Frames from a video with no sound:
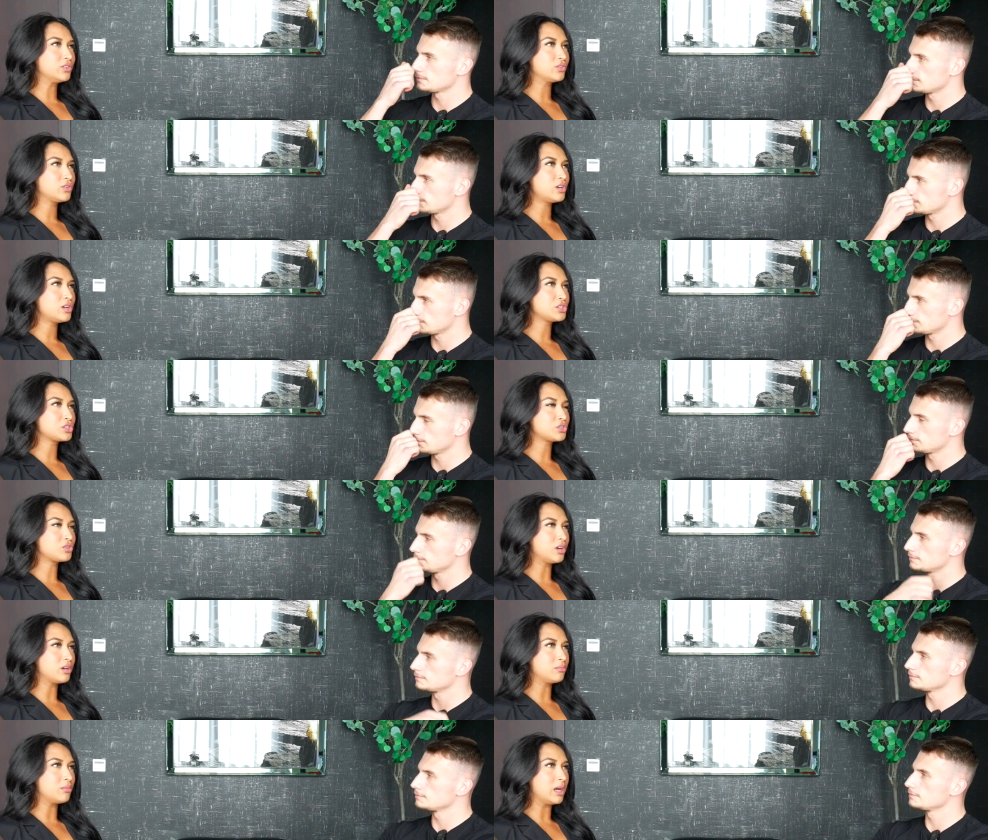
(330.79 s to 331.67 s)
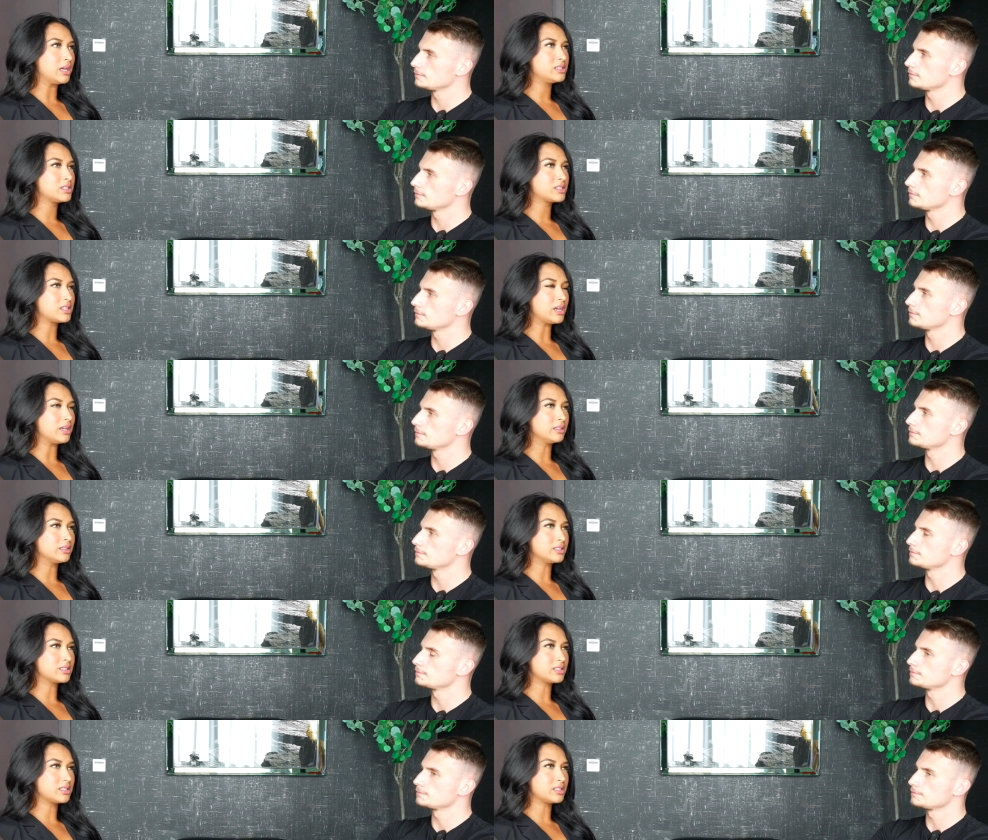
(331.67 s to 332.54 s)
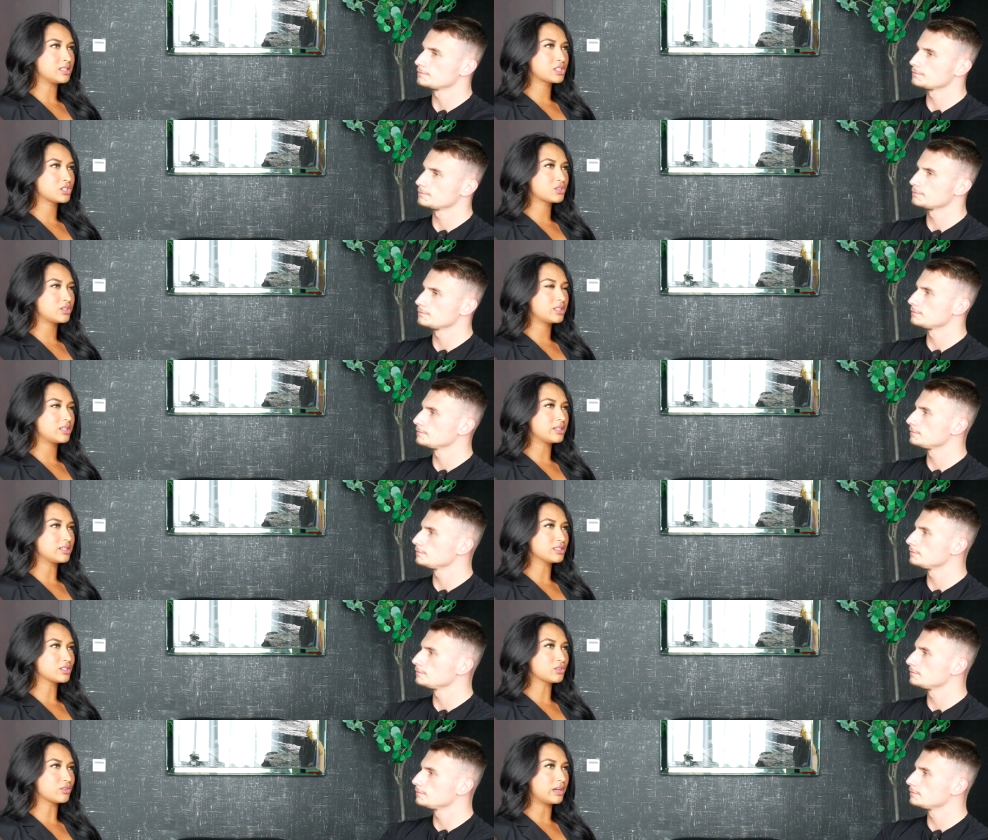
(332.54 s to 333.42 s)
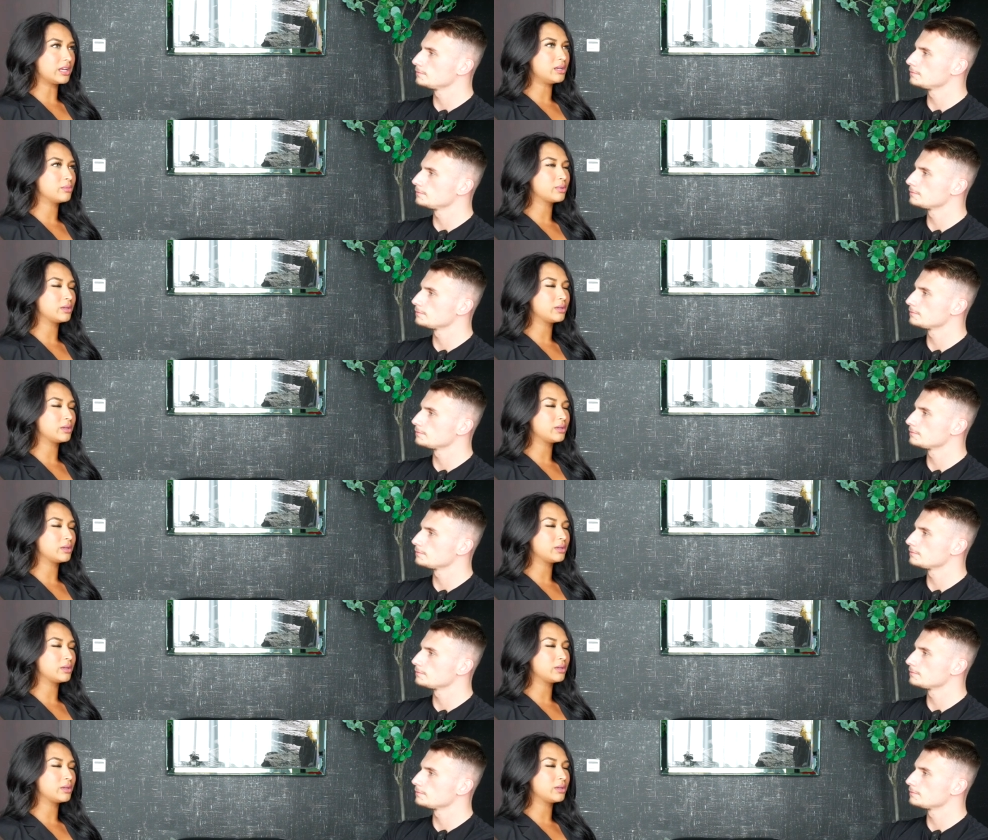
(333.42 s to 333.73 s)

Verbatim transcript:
Speaker 1: you've got a strong mindset in this industry, then it's great.